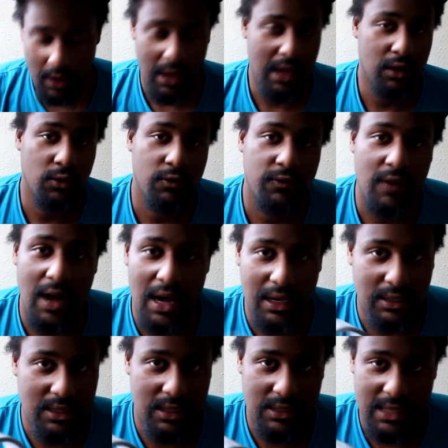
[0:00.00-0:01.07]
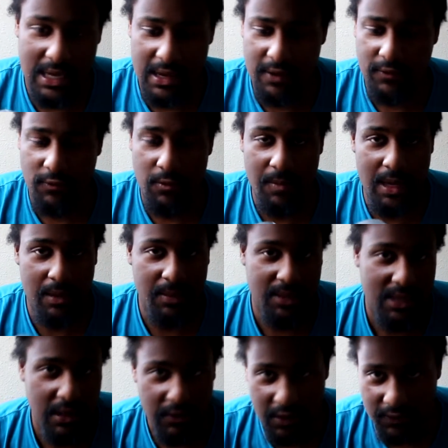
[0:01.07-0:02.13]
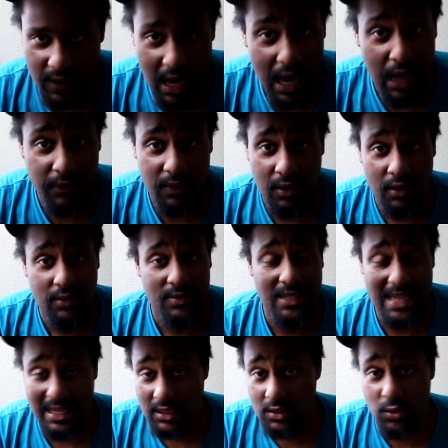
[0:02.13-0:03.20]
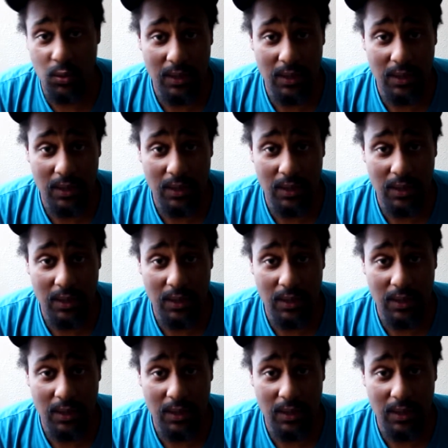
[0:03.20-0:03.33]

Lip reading: and you'll find duct tape for maybe 75 cents to